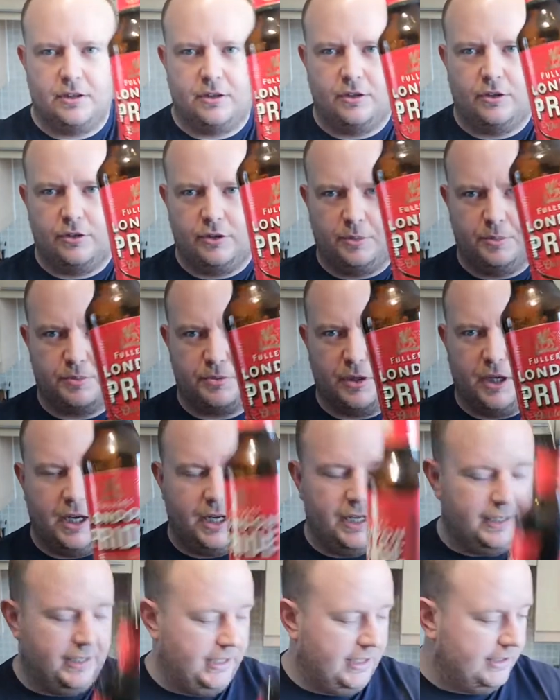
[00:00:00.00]
London
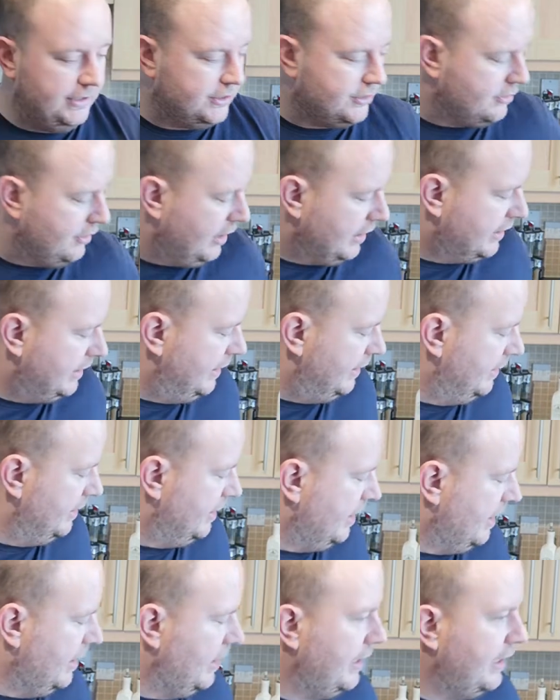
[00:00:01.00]
Pride, it's cracking.
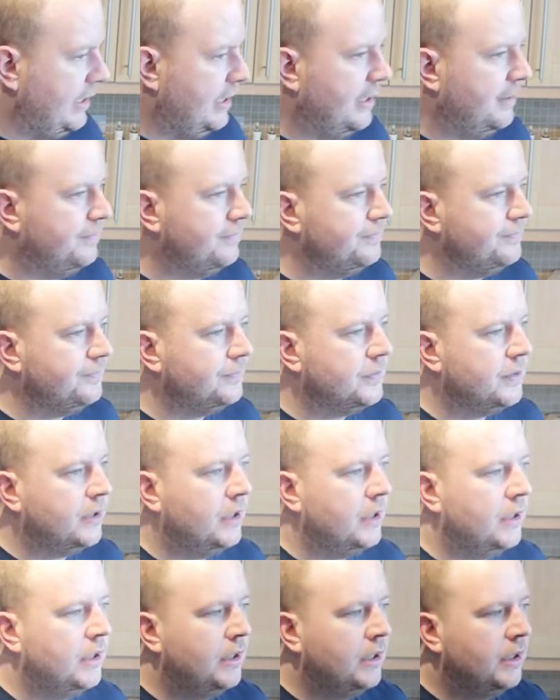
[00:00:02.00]
I
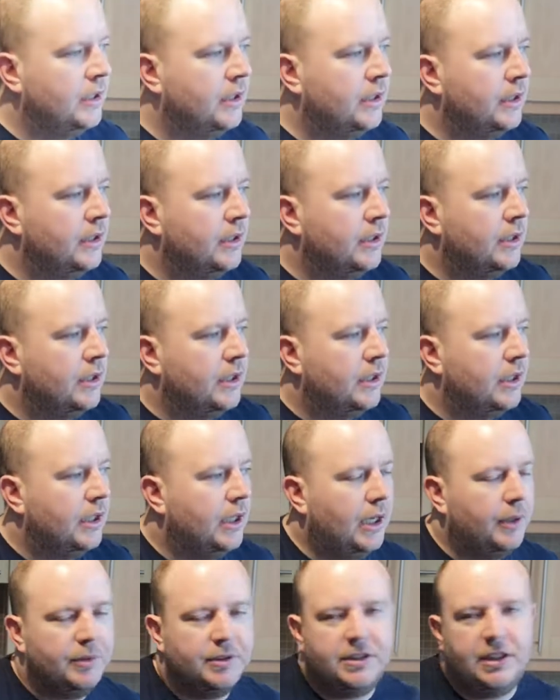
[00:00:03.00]

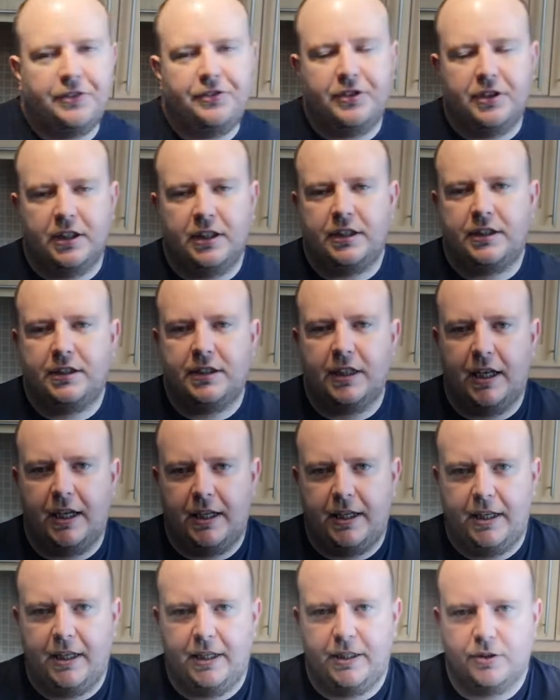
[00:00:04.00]
I would definitely
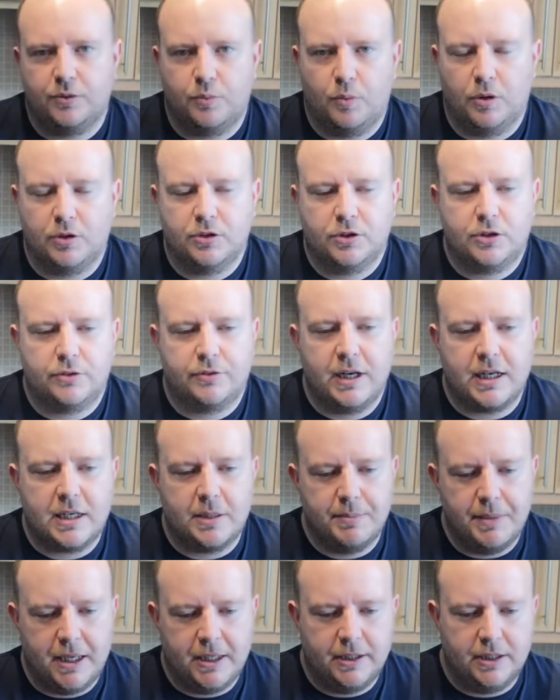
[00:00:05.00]
say it's one to
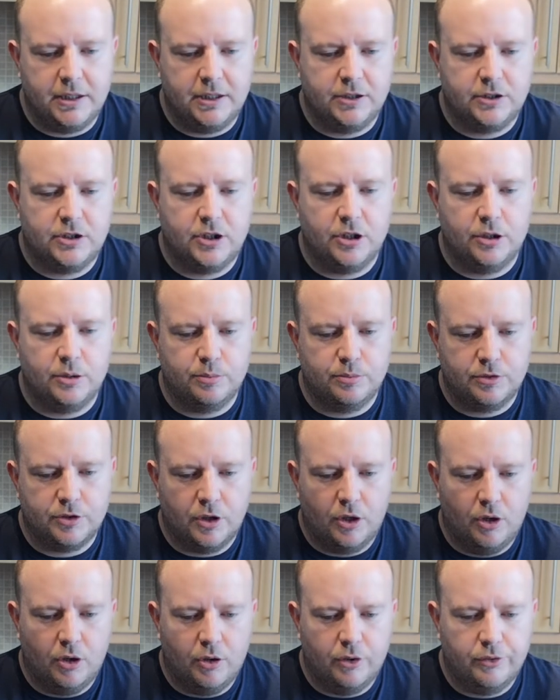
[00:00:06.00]
recommend in terms
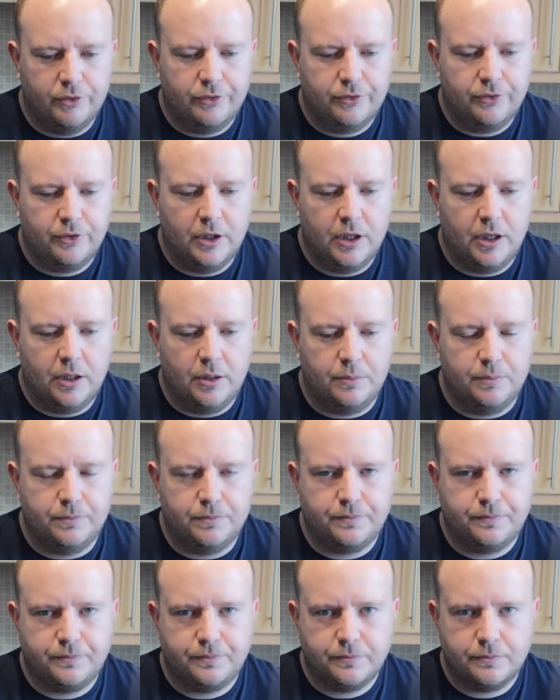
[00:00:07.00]
of
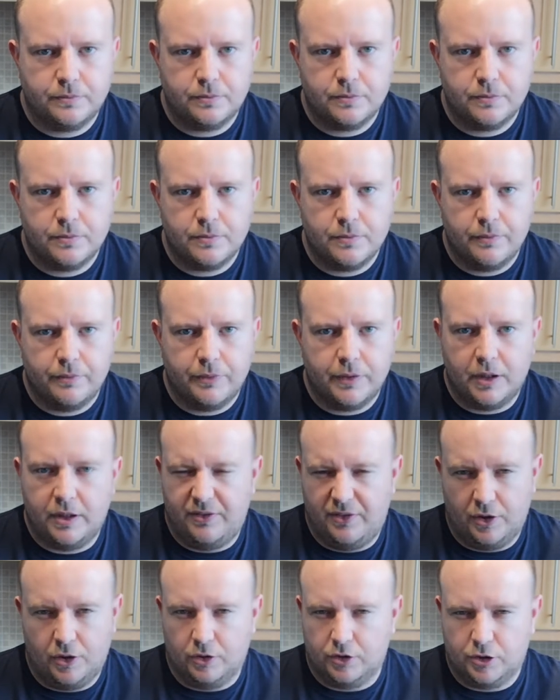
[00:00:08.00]

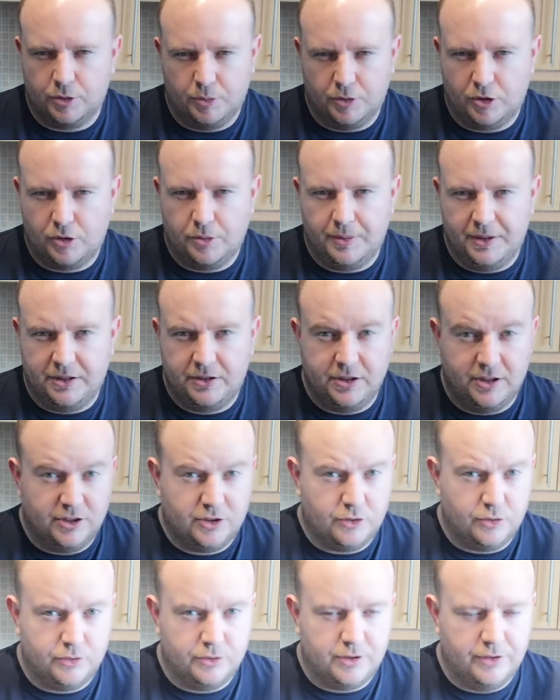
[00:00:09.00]
if you've got someone coming to
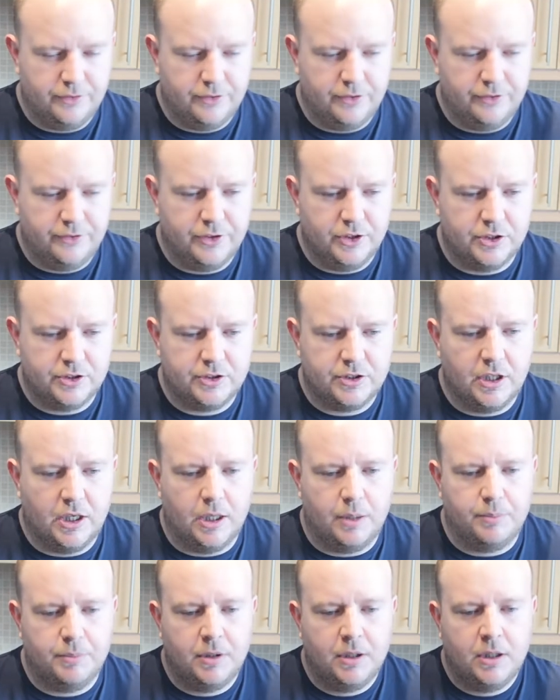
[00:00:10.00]
this country for the first
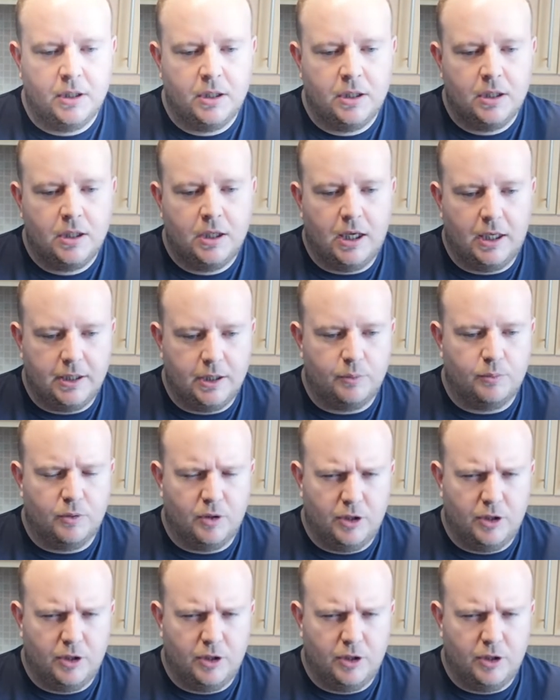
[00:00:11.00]
time and they